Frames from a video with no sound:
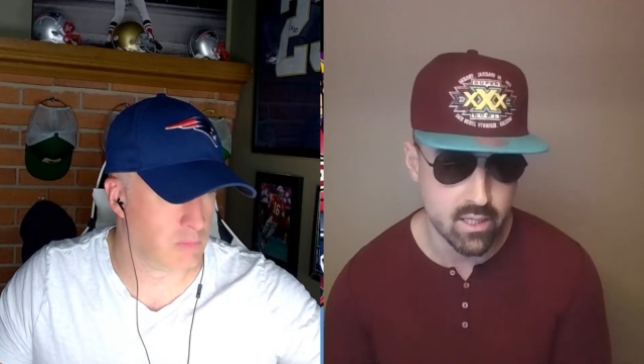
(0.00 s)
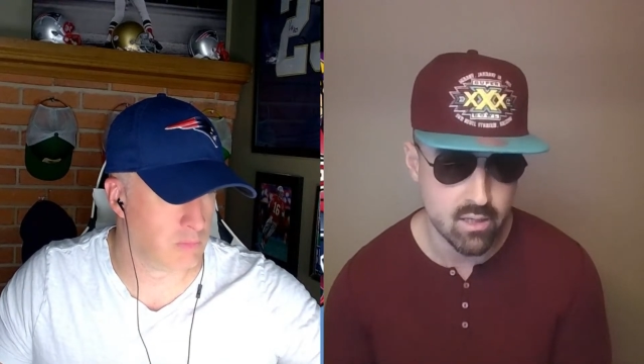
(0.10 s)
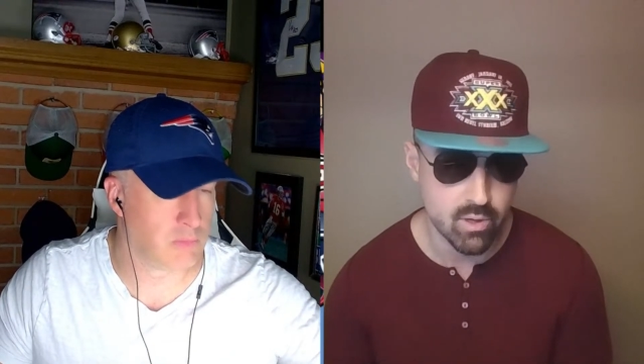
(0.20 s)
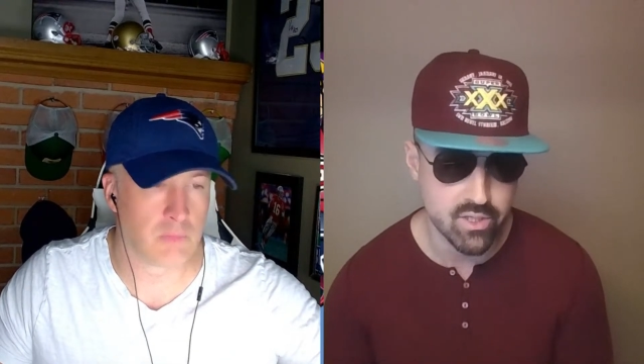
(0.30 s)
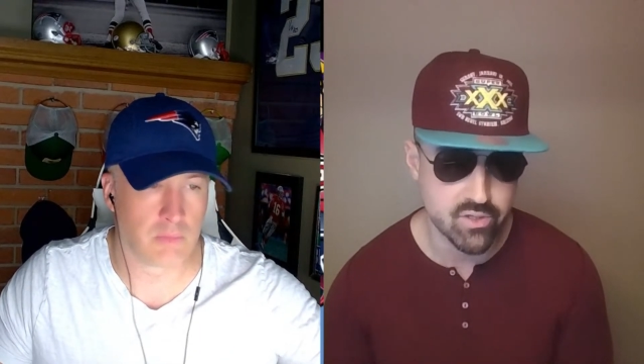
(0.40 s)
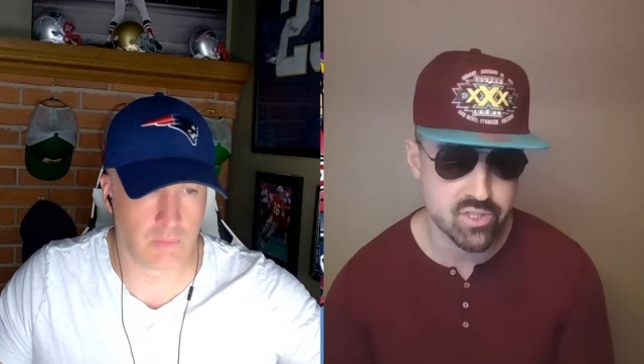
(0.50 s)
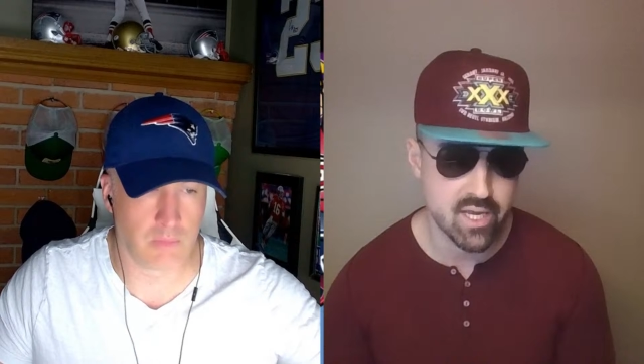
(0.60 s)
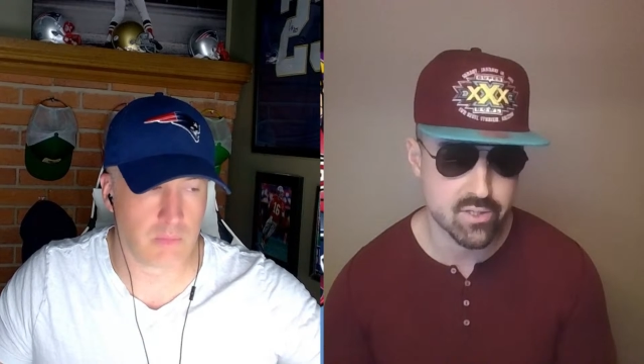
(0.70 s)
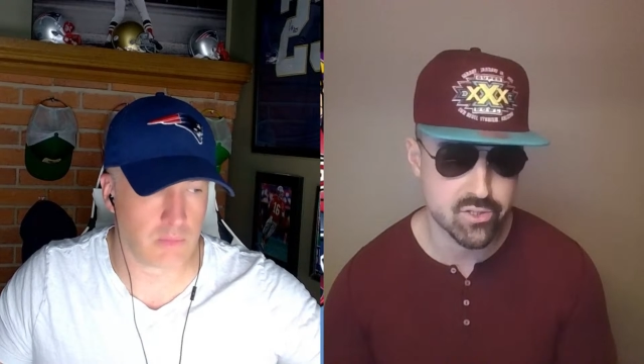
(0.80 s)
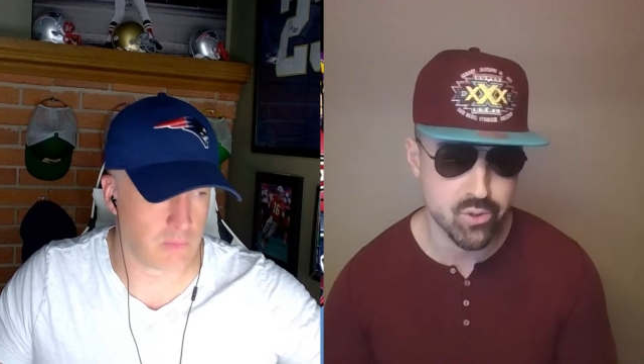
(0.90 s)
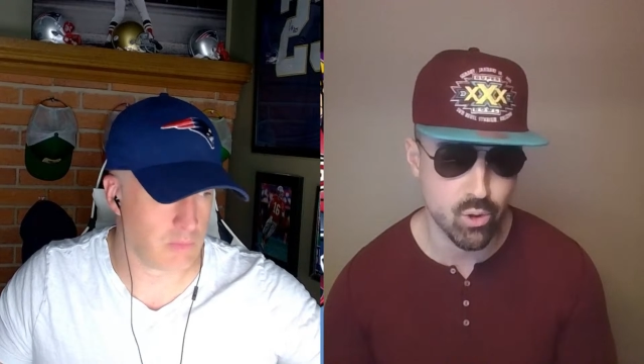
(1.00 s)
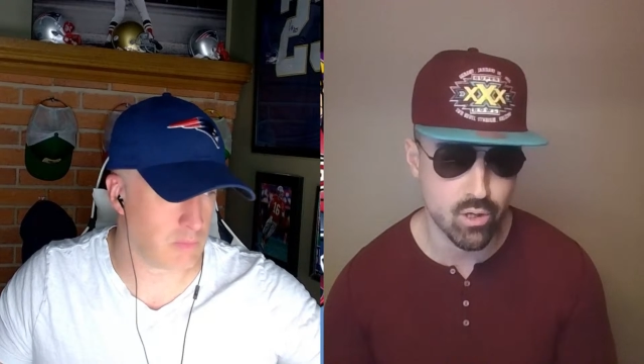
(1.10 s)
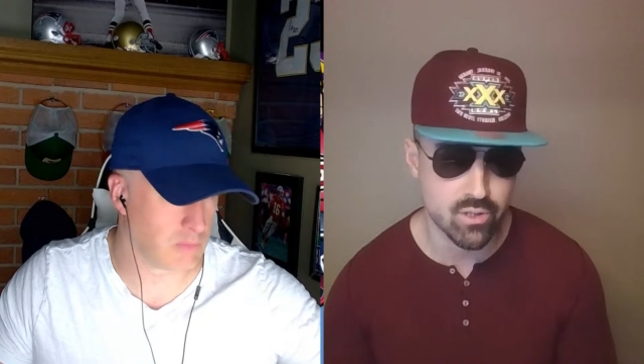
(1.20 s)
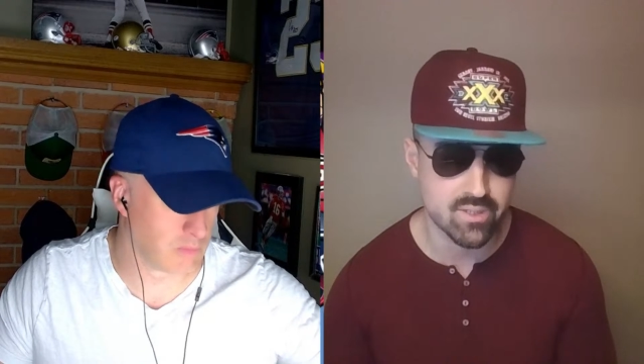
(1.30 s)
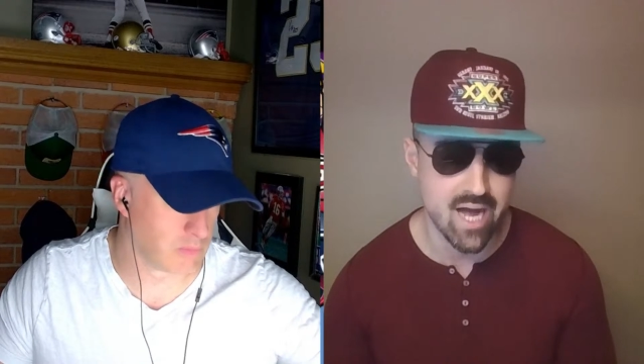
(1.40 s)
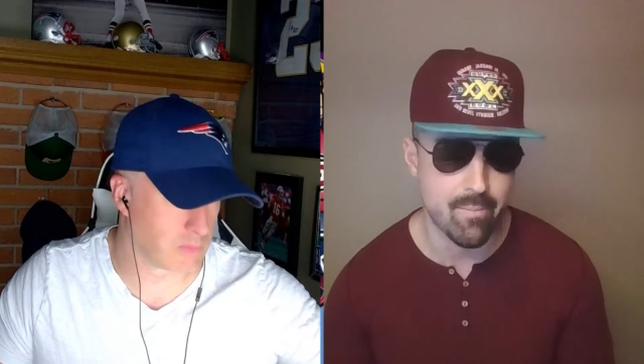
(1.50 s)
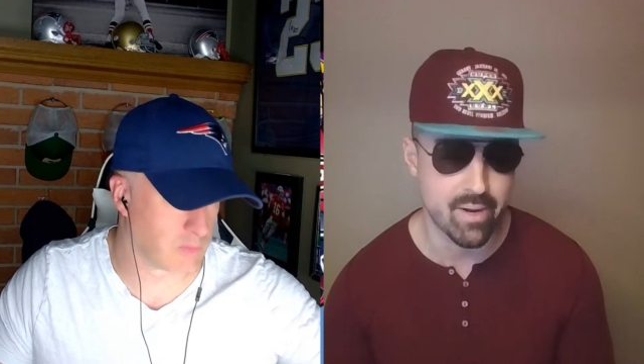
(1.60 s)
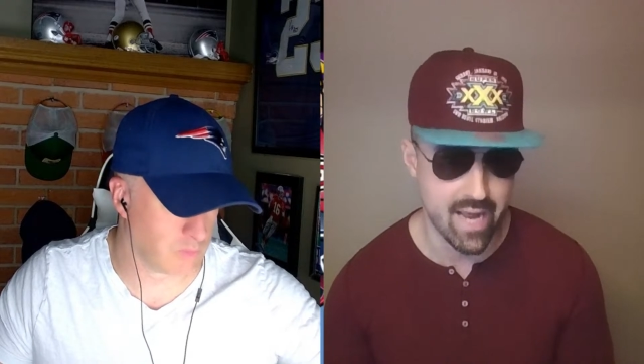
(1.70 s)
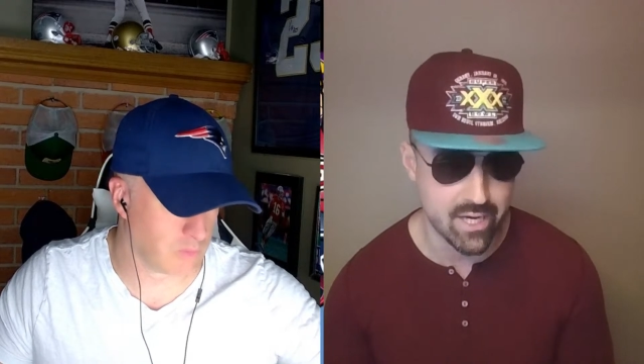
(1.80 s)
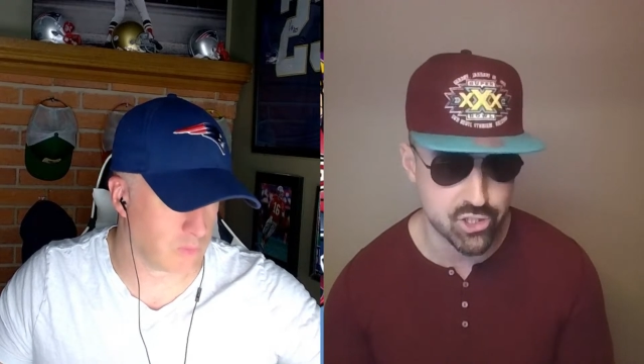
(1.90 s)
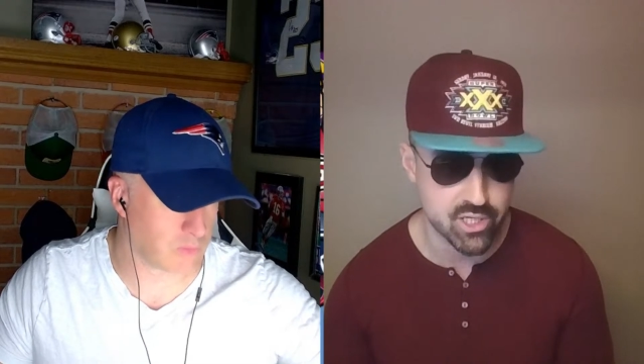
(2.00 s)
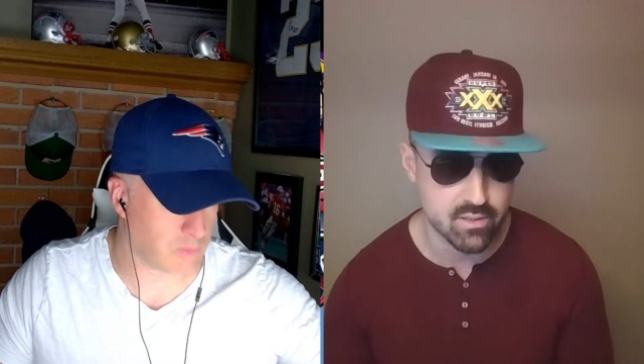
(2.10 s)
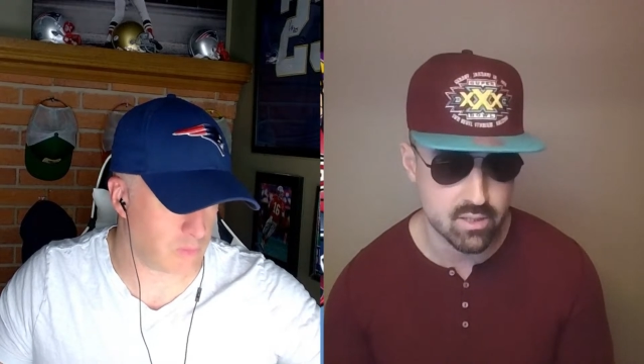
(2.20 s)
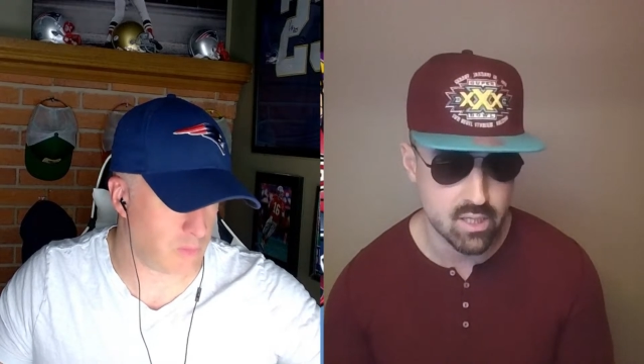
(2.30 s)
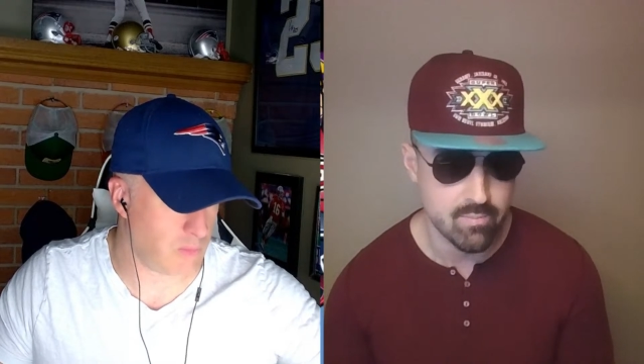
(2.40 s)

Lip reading: When you see historical domination